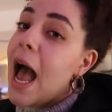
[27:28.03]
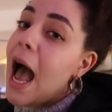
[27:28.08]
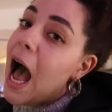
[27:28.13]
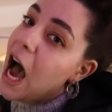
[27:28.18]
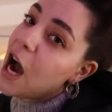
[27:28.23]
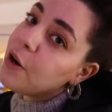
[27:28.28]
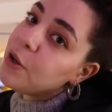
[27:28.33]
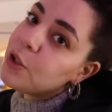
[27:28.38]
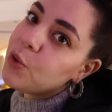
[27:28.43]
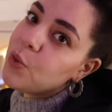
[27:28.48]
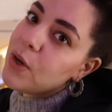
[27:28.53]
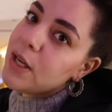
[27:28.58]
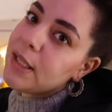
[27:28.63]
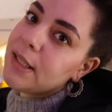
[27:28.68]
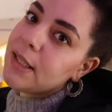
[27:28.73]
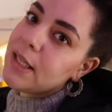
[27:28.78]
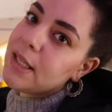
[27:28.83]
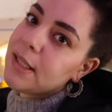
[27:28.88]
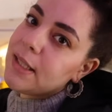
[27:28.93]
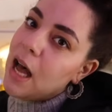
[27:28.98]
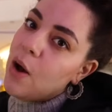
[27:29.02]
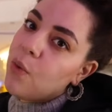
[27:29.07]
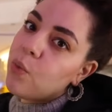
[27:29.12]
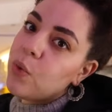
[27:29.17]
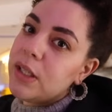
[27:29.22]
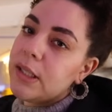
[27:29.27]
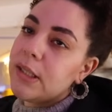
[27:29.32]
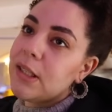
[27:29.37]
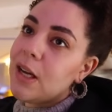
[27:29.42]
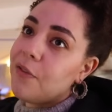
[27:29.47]
Our twist is that
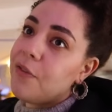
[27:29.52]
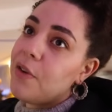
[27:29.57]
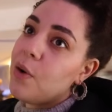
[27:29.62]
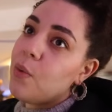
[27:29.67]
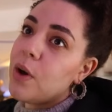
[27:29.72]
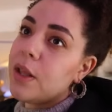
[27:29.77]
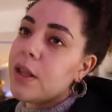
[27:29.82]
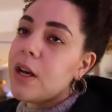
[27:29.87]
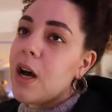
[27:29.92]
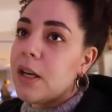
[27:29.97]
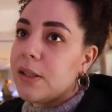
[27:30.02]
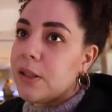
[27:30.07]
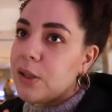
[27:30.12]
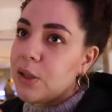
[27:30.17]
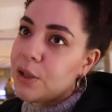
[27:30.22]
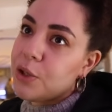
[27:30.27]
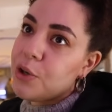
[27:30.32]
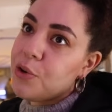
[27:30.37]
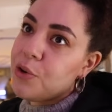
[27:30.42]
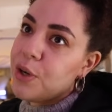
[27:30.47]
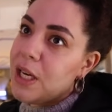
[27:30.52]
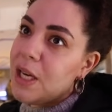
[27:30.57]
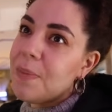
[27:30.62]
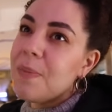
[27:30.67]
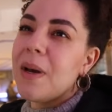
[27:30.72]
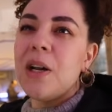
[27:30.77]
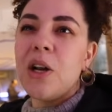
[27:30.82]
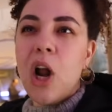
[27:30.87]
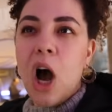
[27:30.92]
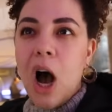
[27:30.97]
we stuff it with custard cream
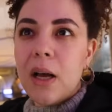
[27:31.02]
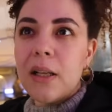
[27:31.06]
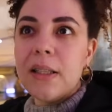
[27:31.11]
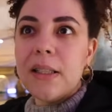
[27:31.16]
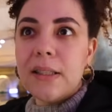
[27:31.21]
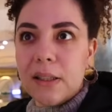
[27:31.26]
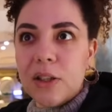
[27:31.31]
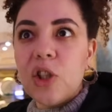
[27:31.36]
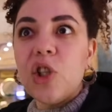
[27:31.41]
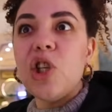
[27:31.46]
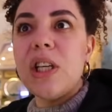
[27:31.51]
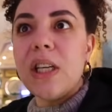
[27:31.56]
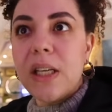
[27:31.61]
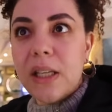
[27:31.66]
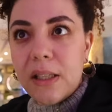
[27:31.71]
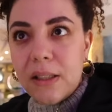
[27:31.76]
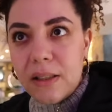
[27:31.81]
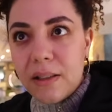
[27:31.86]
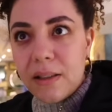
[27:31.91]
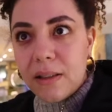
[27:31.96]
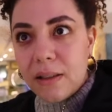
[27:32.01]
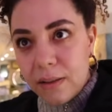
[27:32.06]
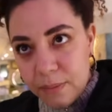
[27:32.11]
and not cheese.